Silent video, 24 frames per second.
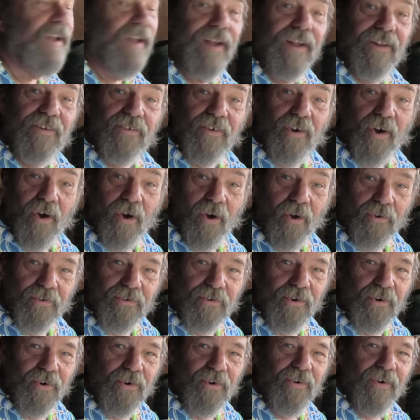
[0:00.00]
It's
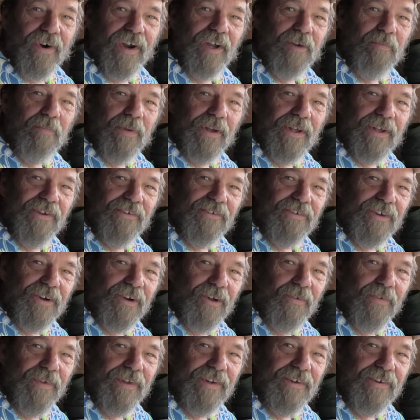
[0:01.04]
also great because it
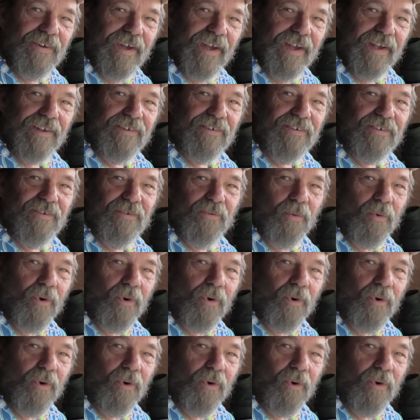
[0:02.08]
only takes